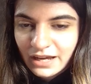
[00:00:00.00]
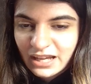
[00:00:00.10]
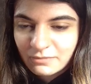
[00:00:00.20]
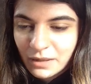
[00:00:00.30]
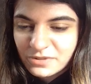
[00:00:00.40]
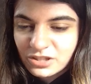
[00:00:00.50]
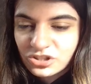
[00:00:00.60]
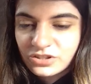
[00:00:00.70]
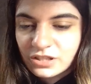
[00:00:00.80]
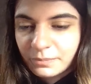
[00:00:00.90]
and my
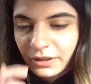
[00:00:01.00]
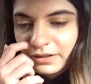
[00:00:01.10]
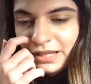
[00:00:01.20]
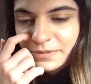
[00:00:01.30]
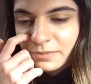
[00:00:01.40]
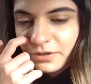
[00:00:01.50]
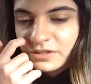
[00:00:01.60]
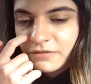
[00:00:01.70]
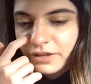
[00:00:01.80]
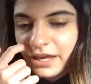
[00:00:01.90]
position is simply collapsing because
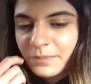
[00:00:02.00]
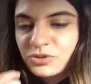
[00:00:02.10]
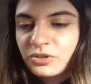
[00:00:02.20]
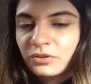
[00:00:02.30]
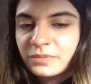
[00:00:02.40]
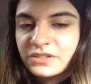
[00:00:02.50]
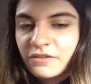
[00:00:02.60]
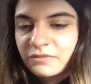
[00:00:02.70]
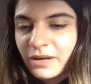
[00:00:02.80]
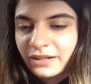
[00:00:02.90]
I've captured on
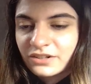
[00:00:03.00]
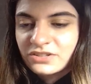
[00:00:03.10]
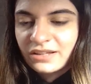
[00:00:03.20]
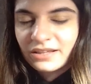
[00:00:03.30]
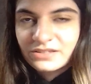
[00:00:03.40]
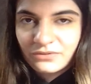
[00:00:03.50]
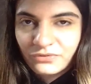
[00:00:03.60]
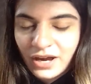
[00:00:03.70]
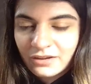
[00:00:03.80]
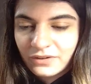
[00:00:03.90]
b7 back, there's knight takes f5,